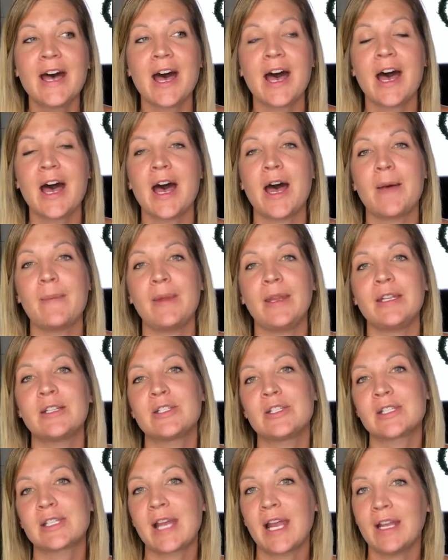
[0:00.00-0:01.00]
and it
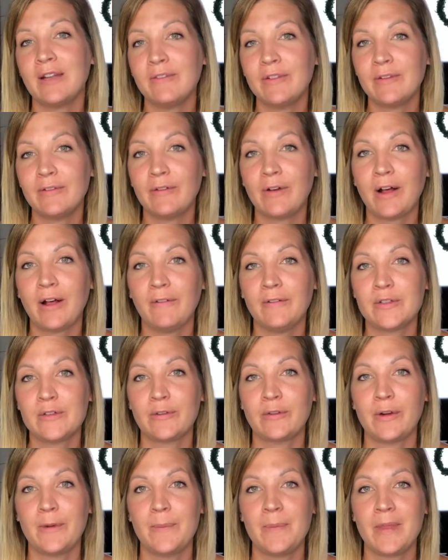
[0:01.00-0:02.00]
just kind of evolved
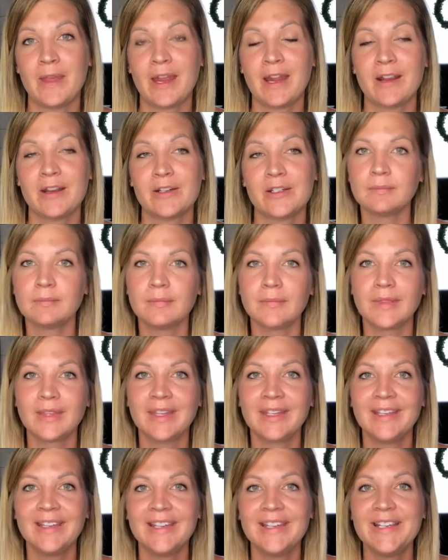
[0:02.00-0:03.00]
from there.
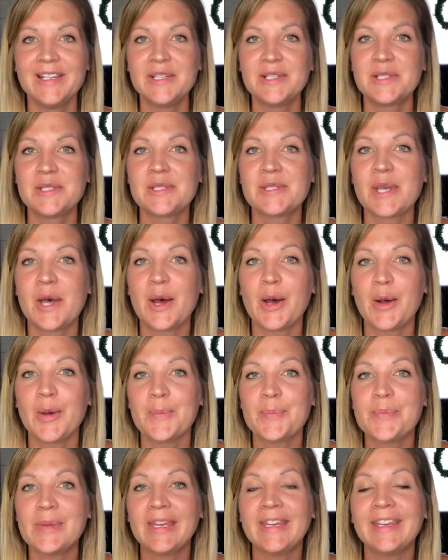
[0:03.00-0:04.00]
So
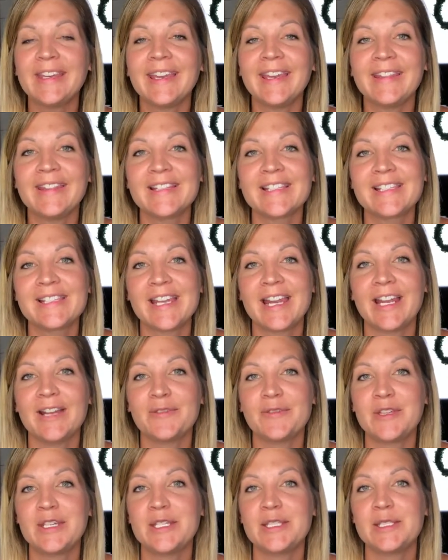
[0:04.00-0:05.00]
being in the state
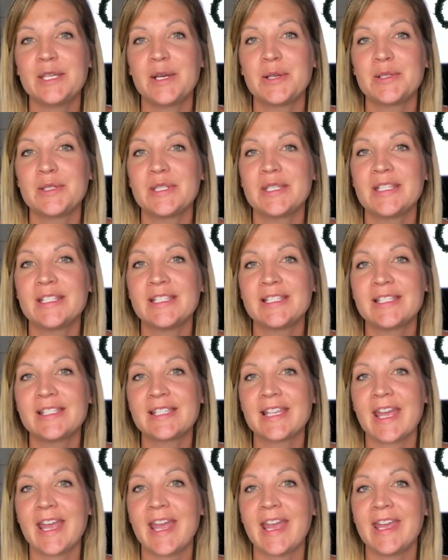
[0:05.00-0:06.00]
of ketosis
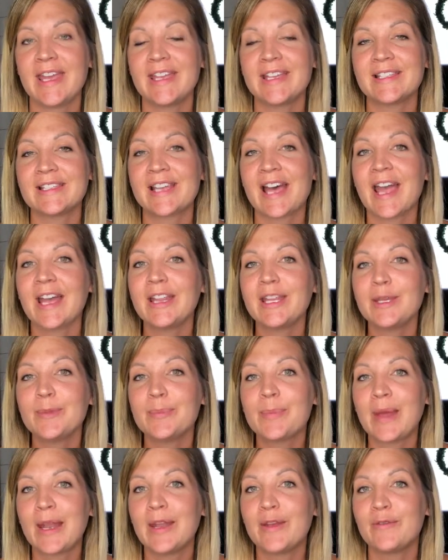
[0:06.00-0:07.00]
is highly
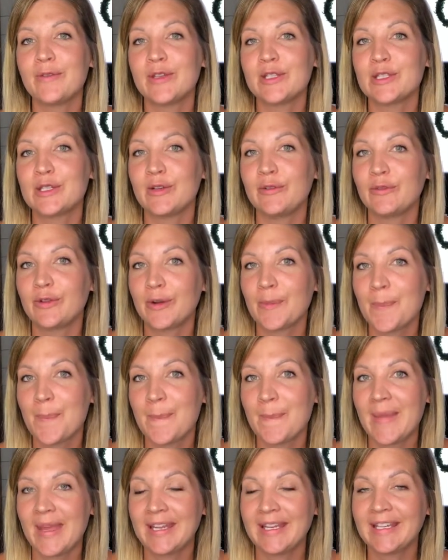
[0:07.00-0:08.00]
beneficial for
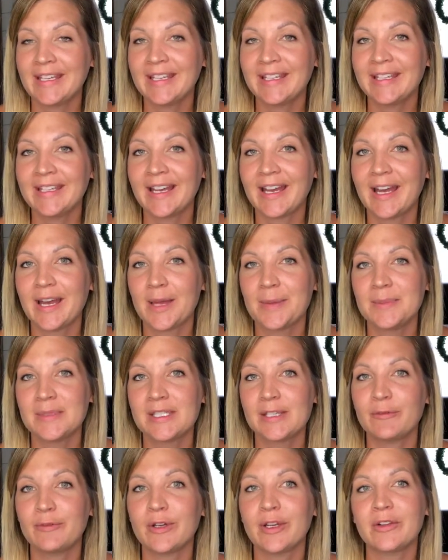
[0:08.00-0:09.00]
many
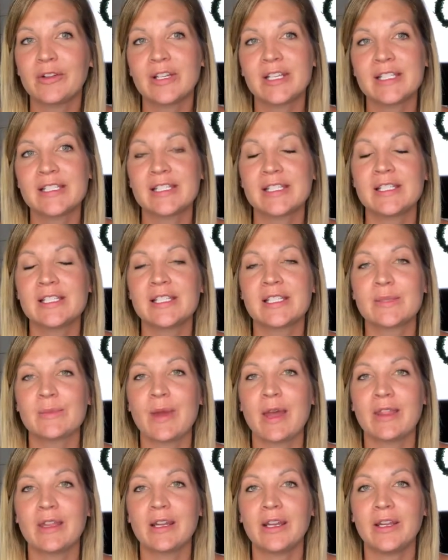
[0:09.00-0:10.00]
different reasons,
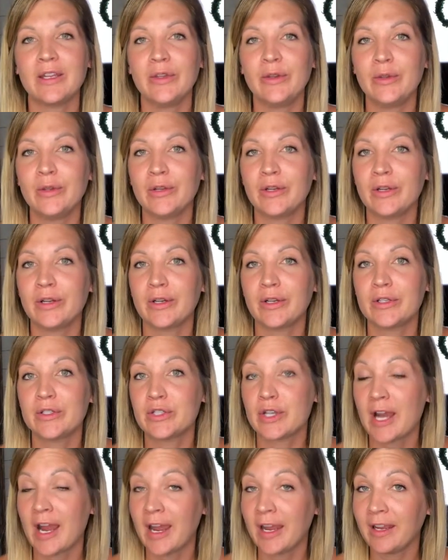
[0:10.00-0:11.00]
whether you're
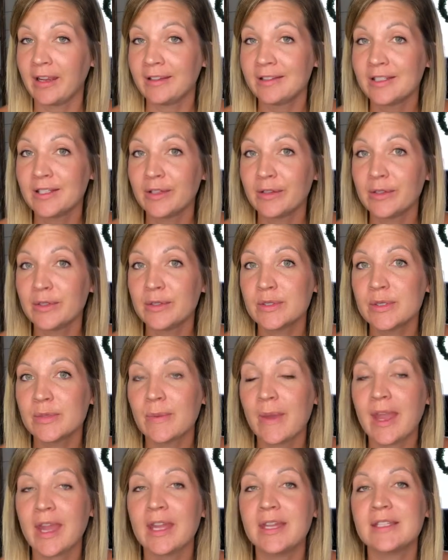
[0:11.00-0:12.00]
trying to lose
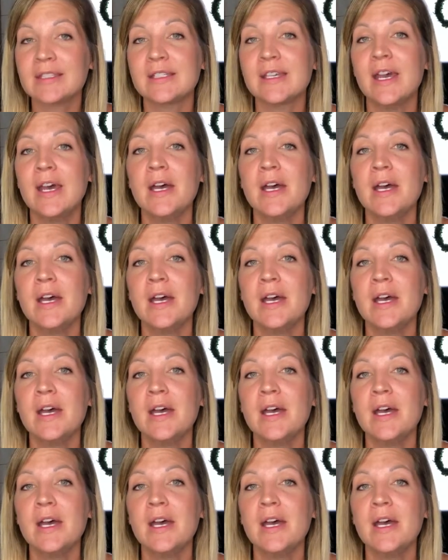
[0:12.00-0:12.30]
weight,